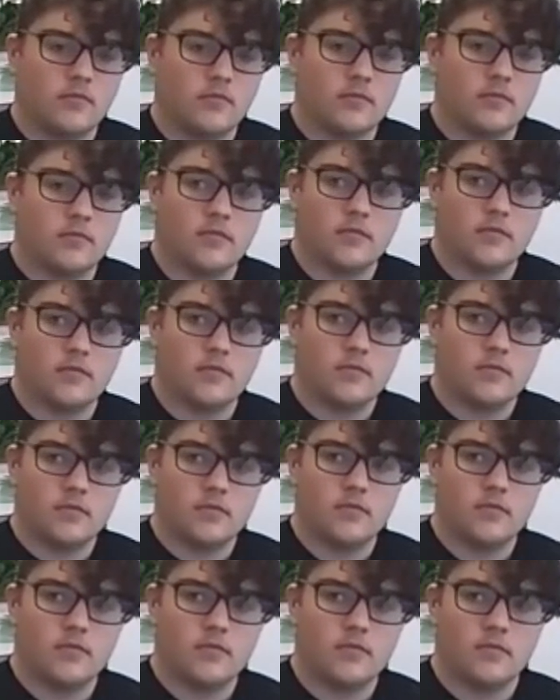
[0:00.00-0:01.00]

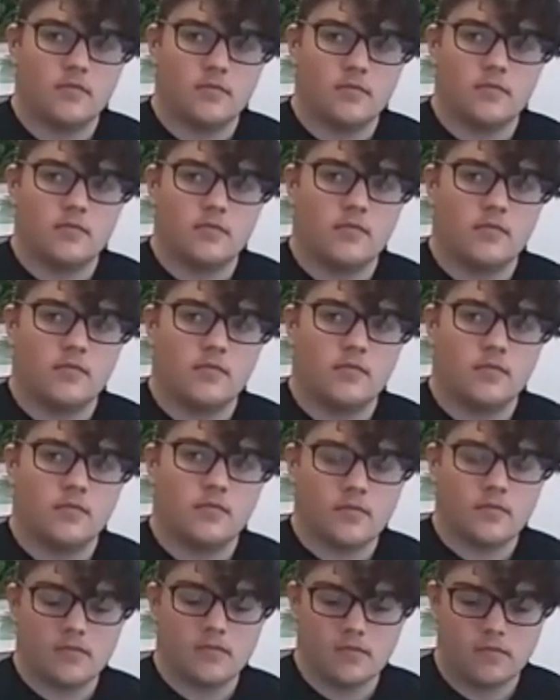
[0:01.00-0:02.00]

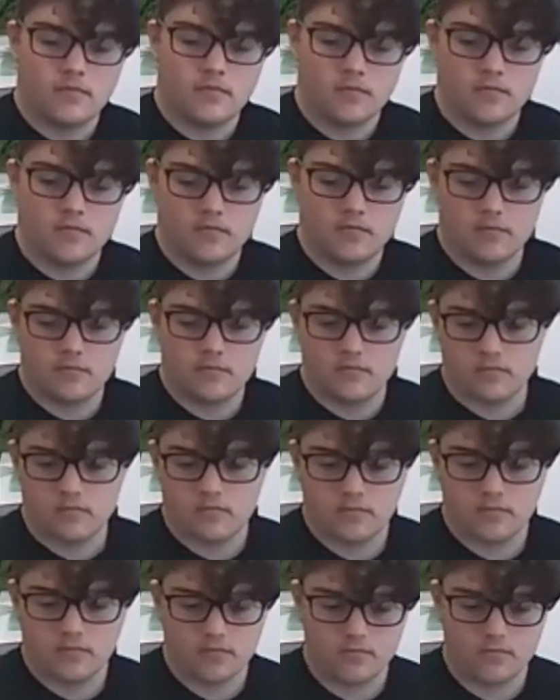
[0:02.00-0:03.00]

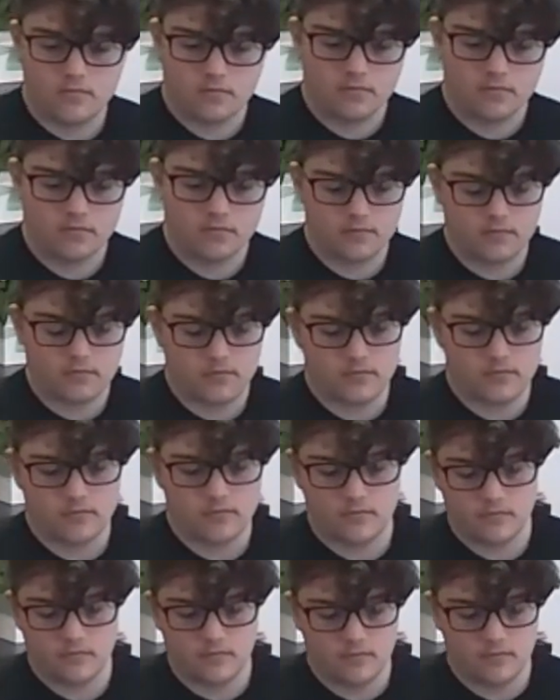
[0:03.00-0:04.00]

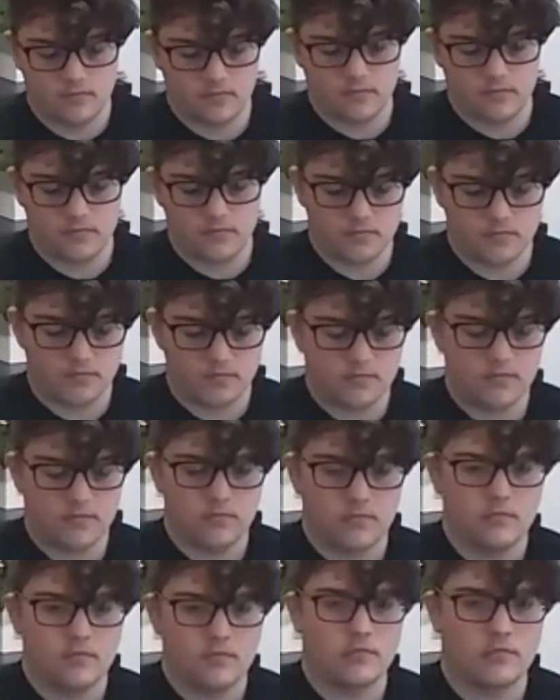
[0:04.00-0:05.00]

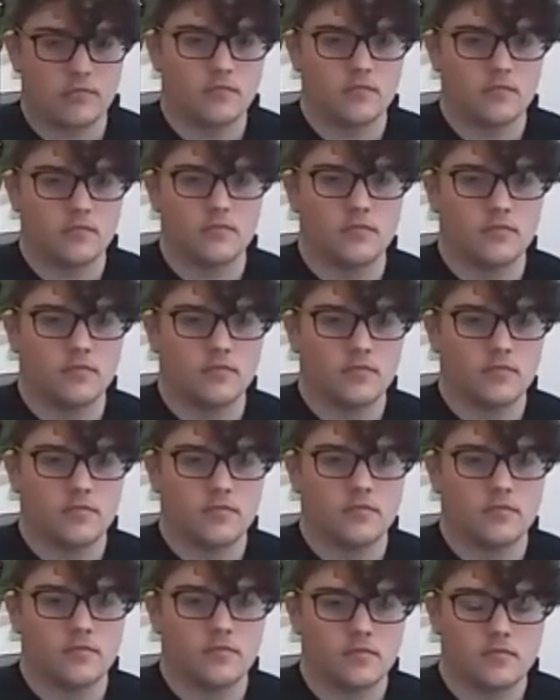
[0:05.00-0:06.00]

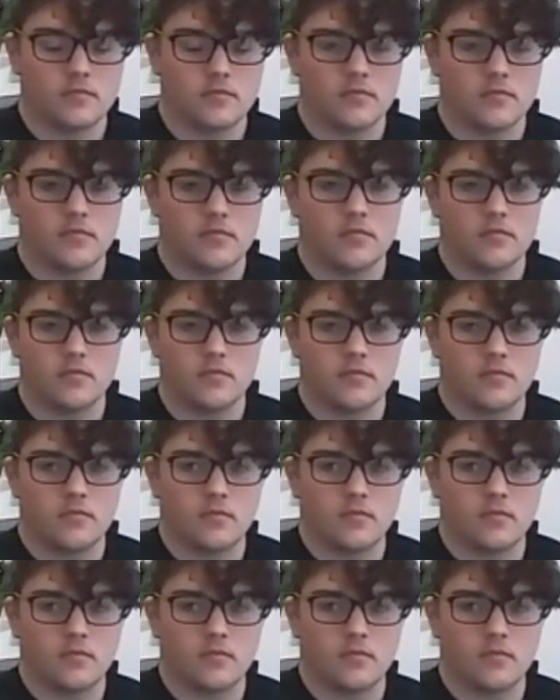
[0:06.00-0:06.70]
The person shown says nothing.